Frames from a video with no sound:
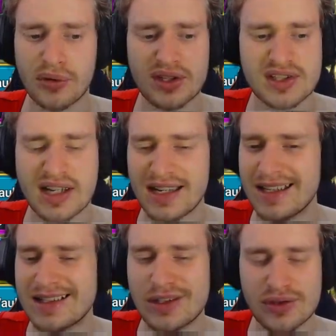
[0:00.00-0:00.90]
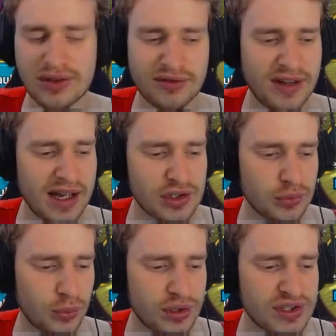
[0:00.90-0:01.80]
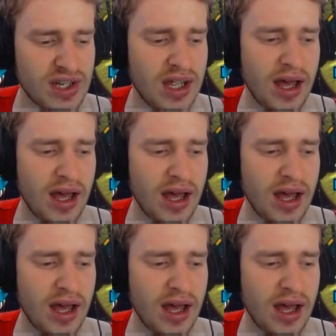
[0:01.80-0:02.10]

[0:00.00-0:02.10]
This guy gets used in Faction Wars.